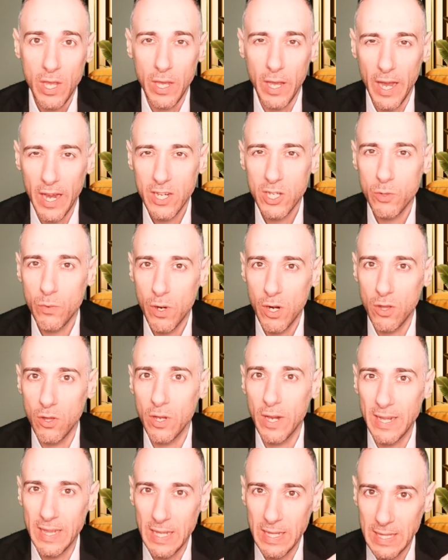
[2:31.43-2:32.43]
you actually want to
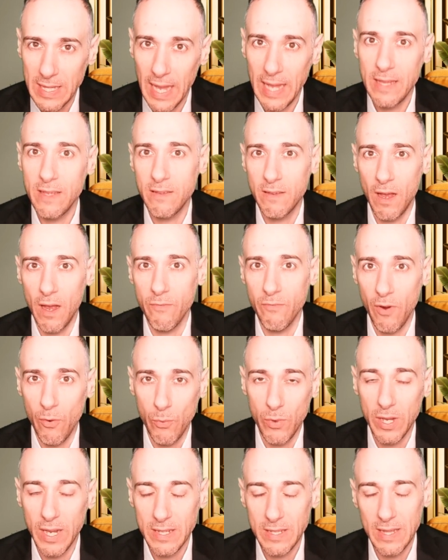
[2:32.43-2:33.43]
look at the daily time frame.
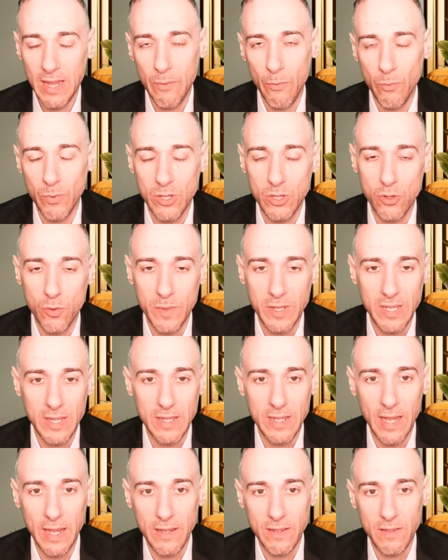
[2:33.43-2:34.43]
We'll get to that when we zoom into the
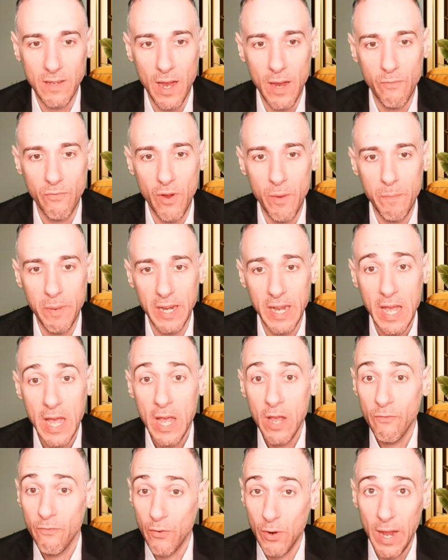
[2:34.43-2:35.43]
daily time frame. But
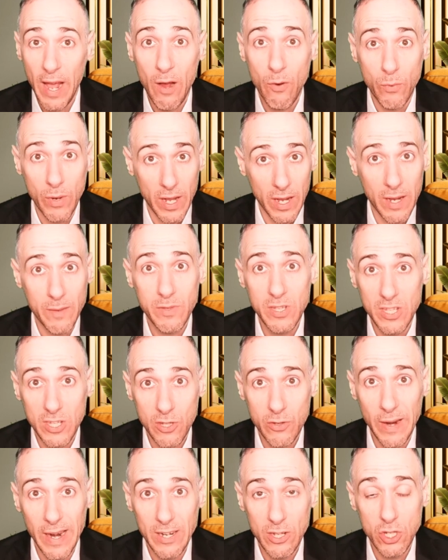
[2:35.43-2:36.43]
for now, when it comes to the
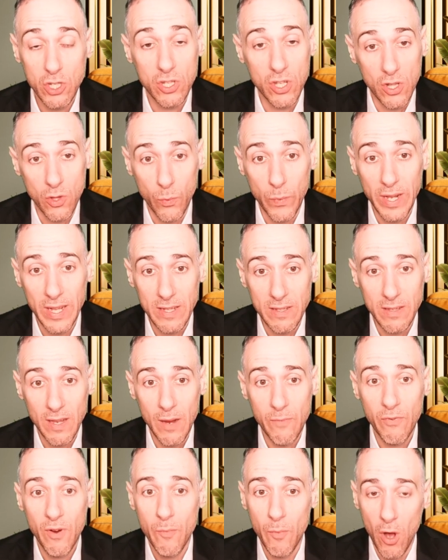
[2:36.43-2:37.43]
strategies on the weekly
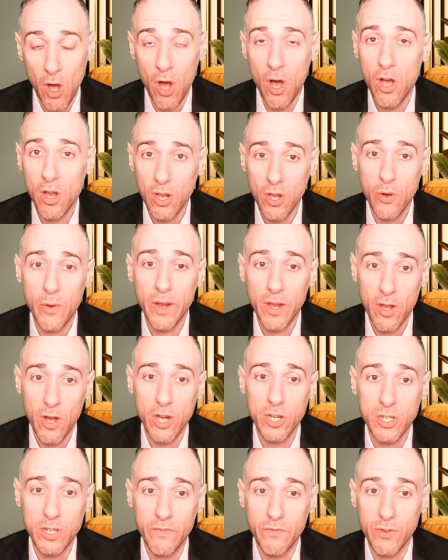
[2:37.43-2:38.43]
time frame, ongoing
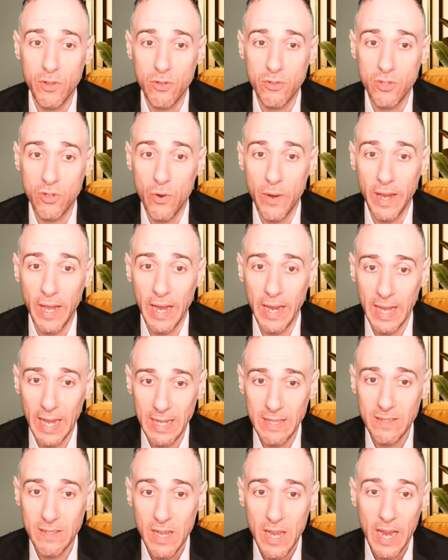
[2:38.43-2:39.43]
caution for those going
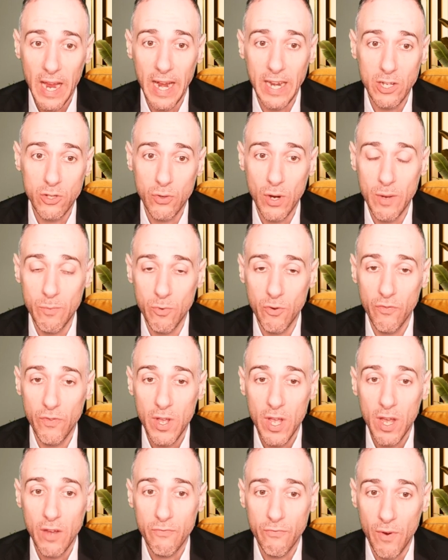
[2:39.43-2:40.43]
against any trend move
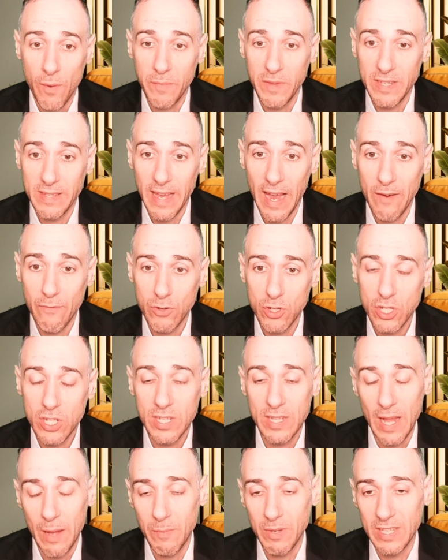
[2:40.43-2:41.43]
from these averages,
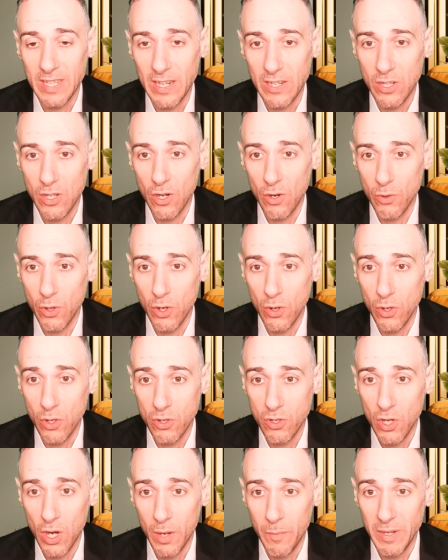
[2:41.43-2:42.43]
and that means that you're
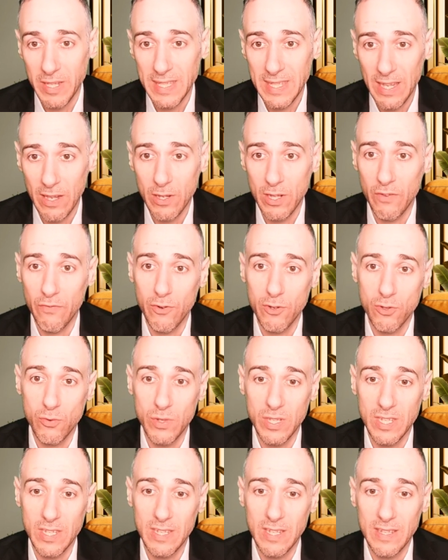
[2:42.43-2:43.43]
talking about selling the first
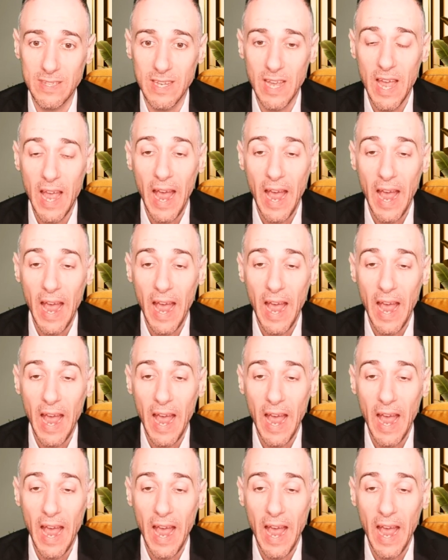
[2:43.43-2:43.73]
resistance